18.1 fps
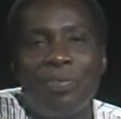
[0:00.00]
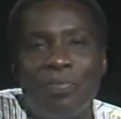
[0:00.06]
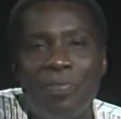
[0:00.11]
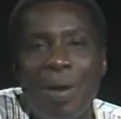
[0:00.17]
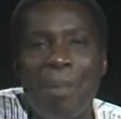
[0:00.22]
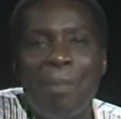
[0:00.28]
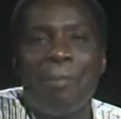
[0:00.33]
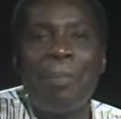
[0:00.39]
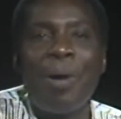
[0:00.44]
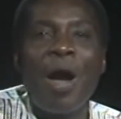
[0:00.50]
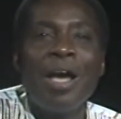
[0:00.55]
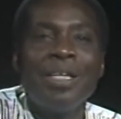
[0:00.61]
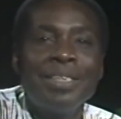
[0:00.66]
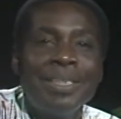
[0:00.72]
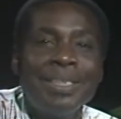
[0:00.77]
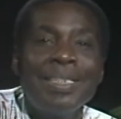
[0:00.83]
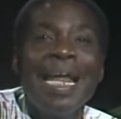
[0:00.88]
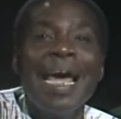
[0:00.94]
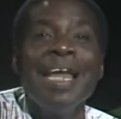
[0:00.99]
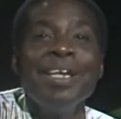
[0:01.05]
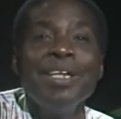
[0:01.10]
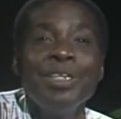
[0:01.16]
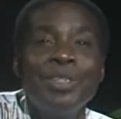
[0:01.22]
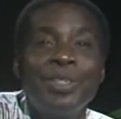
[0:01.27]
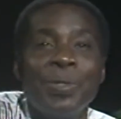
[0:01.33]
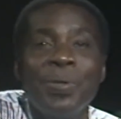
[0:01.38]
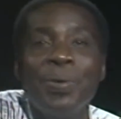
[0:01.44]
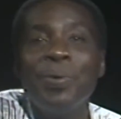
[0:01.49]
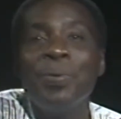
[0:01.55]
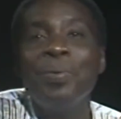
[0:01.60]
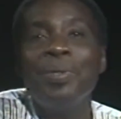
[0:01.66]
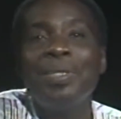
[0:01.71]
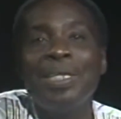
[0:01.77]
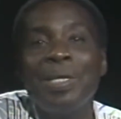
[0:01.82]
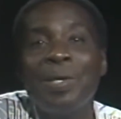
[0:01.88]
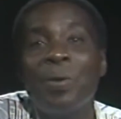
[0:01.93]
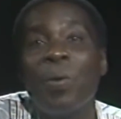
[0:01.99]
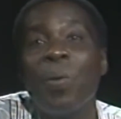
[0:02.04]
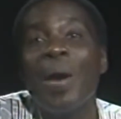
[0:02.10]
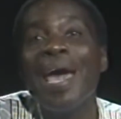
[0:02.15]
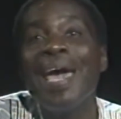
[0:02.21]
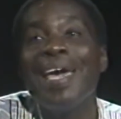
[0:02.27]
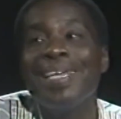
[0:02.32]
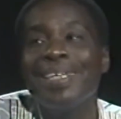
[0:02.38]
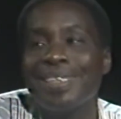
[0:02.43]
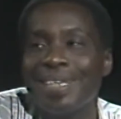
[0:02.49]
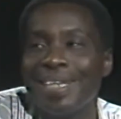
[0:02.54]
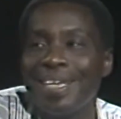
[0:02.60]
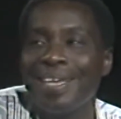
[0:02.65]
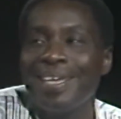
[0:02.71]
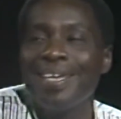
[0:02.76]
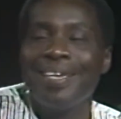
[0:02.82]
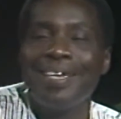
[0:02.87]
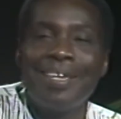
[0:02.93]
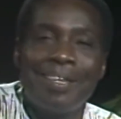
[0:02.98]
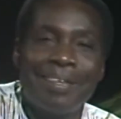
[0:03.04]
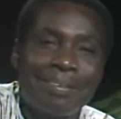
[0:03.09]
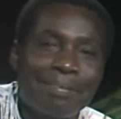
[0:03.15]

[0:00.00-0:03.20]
from Boston to the Quasi,